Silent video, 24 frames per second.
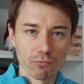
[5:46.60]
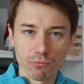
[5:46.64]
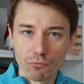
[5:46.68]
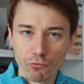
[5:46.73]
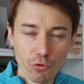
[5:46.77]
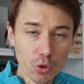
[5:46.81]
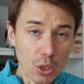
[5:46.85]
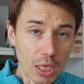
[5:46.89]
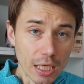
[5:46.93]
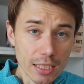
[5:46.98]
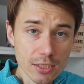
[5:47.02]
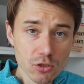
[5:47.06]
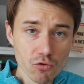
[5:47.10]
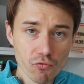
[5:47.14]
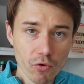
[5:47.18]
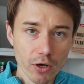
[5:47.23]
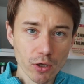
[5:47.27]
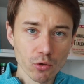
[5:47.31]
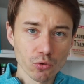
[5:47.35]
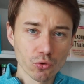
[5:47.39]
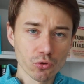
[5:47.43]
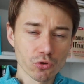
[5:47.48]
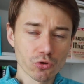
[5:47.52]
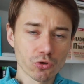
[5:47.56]
freelance
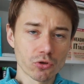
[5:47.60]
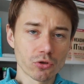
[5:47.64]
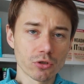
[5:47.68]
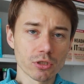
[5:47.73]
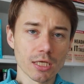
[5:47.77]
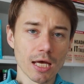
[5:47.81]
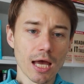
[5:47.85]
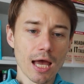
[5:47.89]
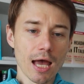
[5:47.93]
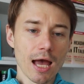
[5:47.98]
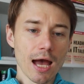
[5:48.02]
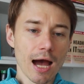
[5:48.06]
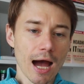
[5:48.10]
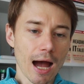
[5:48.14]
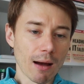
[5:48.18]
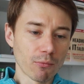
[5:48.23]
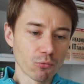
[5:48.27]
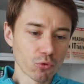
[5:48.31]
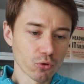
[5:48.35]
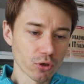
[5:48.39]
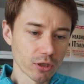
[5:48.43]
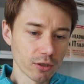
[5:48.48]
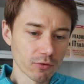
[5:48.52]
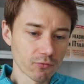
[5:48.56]
recruiters. I'm
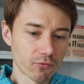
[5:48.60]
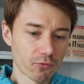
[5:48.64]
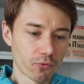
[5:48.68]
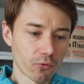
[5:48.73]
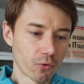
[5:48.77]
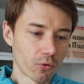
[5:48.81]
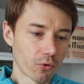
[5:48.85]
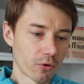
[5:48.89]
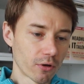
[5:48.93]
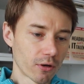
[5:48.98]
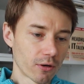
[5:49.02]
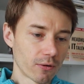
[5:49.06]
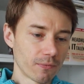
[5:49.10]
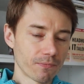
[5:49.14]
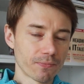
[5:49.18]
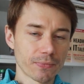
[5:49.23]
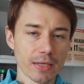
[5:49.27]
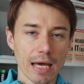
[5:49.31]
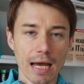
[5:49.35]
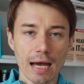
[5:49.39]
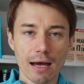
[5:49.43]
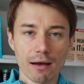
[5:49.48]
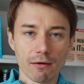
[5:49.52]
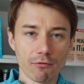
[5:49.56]
looking for
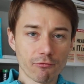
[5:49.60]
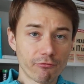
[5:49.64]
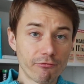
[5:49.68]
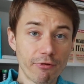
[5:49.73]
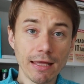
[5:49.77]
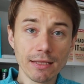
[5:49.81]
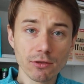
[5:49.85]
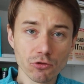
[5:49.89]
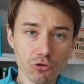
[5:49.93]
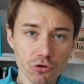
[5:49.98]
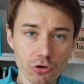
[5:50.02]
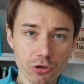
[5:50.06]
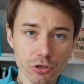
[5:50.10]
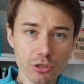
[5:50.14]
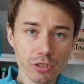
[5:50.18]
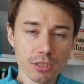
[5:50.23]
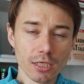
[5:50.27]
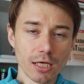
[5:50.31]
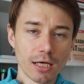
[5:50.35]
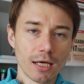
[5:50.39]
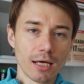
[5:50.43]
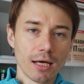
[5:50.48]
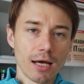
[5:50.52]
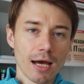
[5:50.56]

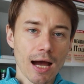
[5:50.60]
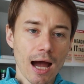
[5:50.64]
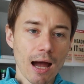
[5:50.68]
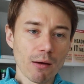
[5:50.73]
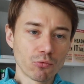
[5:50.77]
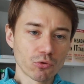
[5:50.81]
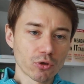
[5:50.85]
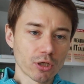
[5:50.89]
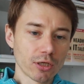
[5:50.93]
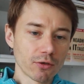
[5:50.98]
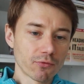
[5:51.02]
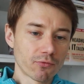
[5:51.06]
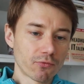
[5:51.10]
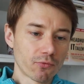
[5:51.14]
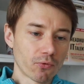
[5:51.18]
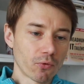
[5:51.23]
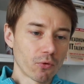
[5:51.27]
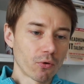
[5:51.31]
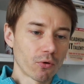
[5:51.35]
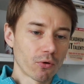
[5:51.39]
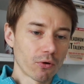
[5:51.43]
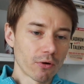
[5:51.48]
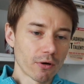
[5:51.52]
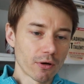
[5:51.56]
vendors. I'm looking
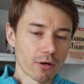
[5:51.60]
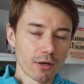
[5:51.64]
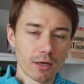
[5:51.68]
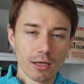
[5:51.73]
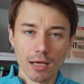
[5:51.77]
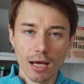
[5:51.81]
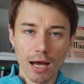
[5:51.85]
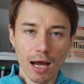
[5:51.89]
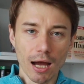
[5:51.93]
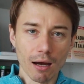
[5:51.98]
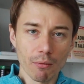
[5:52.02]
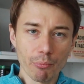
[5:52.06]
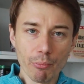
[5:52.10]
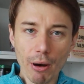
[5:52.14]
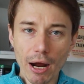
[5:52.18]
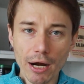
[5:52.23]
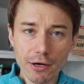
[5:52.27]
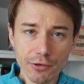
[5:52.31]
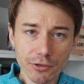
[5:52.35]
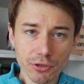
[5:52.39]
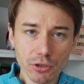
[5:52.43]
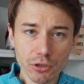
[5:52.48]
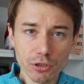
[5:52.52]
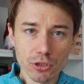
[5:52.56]
for
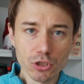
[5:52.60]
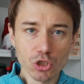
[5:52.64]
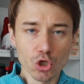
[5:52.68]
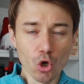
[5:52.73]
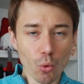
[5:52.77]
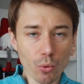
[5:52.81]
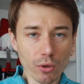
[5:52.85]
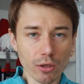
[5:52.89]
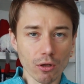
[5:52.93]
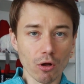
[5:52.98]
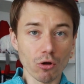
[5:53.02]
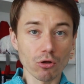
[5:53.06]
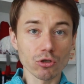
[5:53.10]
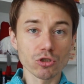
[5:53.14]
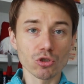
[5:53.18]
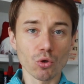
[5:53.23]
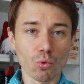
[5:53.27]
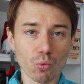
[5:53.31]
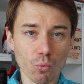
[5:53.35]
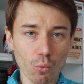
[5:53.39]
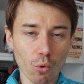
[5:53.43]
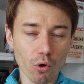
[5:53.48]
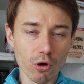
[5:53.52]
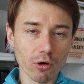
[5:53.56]
partners who will
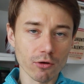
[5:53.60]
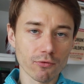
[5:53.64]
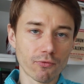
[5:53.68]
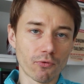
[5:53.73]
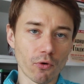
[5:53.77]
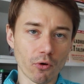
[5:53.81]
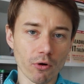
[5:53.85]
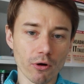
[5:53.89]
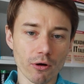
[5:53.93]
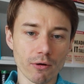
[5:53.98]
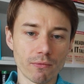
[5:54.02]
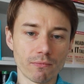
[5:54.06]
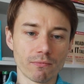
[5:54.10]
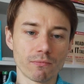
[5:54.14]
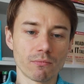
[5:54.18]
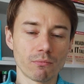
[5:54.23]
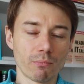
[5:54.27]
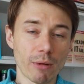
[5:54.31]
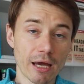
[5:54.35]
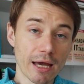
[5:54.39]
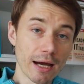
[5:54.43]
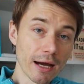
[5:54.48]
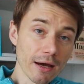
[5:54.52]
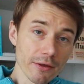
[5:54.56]
also work for
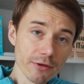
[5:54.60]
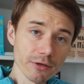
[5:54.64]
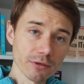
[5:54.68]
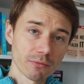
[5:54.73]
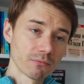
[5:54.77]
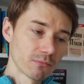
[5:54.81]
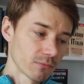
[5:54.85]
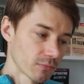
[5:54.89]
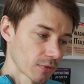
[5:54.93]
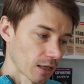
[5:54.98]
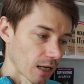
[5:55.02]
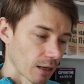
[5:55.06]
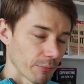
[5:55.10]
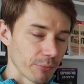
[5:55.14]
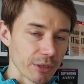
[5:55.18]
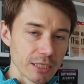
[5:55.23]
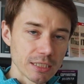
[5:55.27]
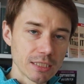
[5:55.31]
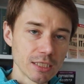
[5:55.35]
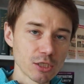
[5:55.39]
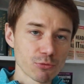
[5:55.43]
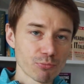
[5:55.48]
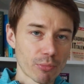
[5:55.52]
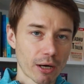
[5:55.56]
my other
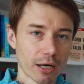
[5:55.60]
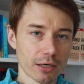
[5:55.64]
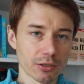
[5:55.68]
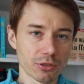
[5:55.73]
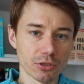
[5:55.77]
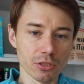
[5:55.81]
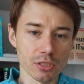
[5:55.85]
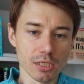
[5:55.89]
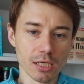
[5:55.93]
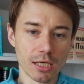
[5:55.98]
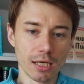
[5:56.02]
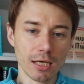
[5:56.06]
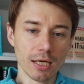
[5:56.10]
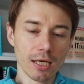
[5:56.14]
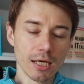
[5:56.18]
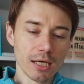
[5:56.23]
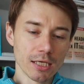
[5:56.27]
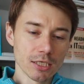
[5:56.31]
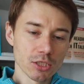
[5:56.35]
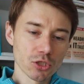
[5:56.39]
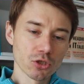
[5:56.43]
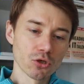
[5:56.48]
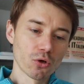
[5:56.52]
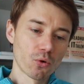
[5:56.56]
business partners.
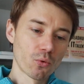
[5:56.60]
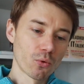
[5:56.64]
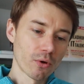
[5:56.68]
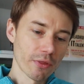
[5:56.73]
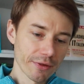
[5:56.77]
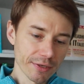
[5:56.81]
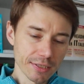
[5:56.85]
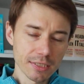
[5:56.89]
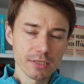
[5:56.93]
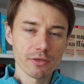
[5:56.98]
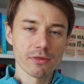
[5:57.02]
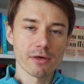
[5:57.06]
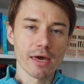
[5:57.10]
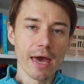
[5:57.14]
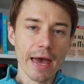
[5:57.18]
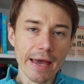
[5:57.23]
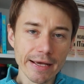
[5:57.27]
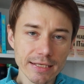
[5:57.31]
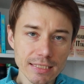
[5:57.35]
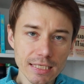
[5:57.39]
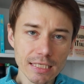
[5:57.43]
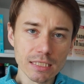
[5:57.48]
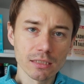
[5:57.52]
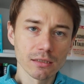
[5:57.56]
So this is the
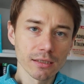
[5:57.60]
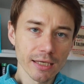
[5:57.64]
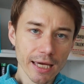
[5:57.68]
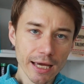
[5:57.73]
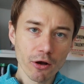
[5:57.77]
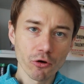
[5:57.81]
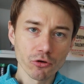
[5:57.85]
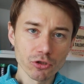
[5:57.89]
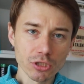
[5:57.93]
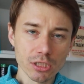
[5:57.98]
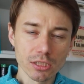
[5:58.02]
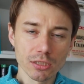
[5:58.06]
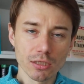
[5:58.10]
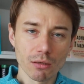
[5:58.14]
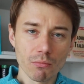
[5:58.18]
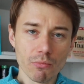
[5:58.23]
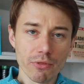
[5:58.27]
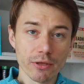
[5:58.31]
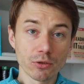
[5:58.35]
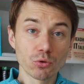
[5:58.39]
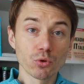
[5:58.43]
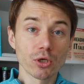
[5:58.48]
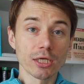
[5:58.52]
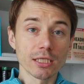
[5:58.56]
existing ecosystem
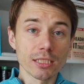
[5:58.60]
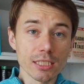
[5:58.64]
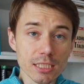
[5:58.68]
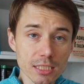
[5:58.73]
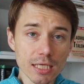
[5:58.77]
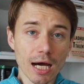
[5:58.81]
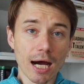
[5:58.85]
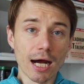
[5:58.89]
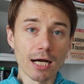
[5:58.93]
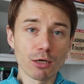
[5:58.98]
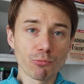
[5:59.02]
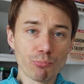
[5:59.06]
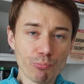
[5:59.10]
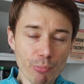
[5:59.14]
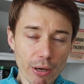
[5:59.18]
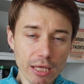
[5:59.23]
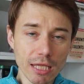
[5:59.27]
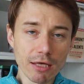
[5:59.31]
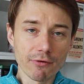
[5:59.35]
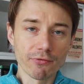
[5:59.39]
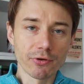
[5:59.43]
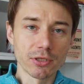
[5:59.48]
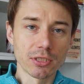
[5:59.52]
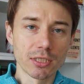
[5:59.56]
that you can start
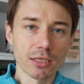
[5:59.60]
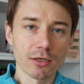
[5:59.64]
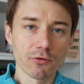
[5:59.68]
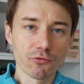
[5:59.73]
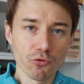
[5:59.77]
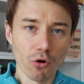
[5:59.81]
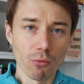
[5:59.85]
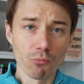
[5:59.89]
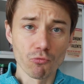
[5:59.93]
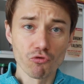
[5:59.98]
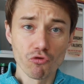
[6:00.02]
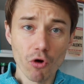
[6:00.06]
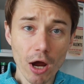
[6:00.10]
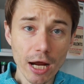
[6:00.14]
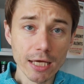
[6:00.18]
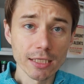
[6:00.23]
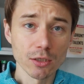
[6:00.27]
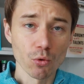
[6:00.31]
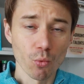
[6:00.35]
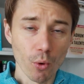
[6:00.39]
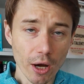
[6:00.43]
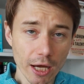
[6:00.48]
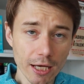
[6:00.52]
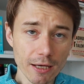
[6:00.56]
benefiting from right
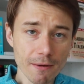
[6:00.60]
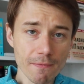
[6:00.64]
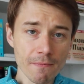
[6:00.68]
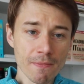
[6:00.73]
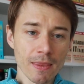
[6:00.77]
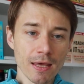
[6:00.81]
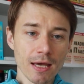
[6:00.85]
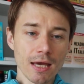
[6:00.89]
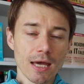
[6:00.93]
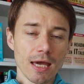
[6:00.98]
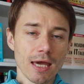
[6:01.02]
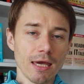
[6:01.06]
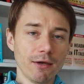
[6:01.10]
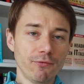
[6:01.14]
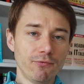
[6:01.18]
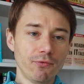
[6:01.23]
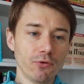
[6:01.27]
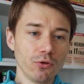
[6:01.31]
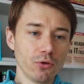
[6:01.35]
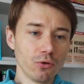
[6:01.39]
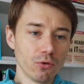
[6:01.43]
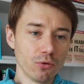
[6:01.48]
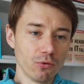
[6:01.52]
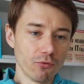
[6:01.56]
away. If
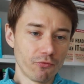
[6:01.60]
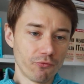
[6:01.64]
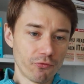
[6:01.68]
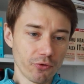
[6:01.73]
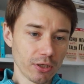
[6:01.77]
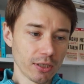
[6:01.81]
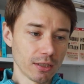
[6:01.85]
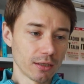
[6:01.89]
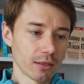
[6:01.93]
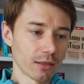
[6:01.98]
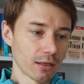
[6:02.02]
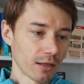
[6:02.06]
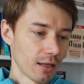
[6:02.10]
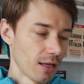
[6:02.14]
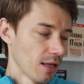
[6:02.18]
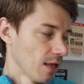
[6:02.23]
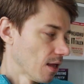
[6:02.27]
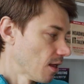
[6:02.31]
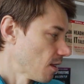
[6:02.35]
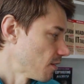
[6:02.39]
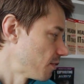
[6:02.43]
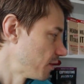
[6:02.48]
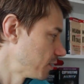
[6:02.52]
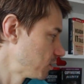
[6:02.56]
you feel
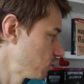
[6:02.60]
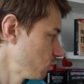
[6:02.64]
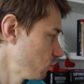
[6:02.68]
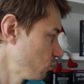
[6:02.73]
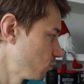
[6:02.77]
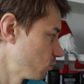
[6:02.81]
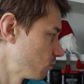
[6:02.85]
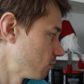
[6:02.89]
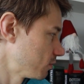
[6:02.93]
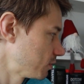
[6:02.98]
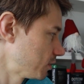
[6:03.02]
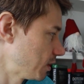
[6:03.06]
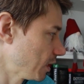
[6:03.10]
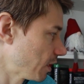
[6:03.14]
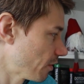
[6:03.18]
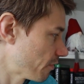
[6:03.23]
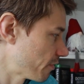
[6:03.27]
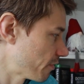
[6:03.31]
that you tick